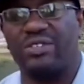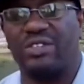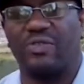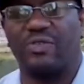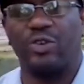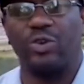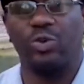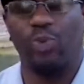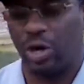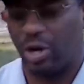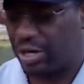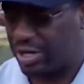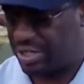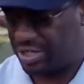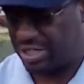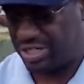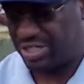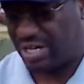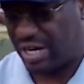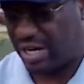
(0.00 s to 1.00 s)
if you work it
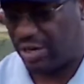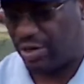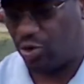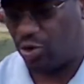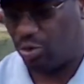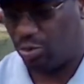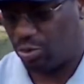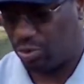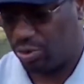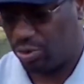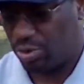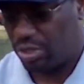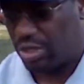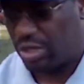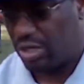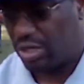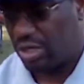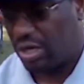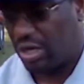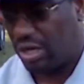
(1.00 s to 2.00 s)
just like a normal
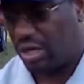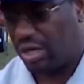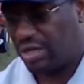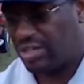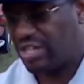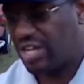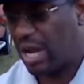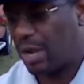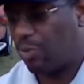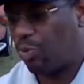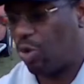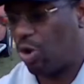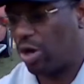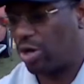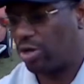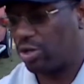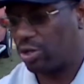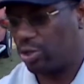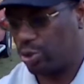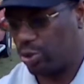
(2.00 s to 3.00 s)

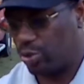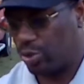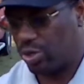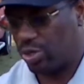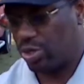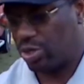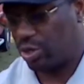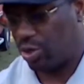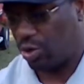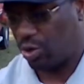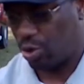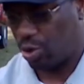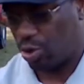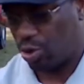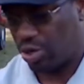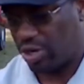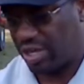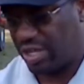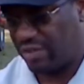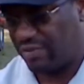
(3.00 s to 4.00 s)
topwater lure,
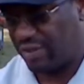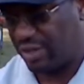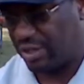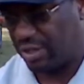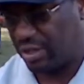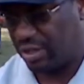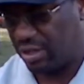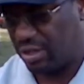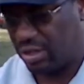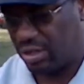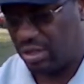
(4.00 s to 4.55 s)
or even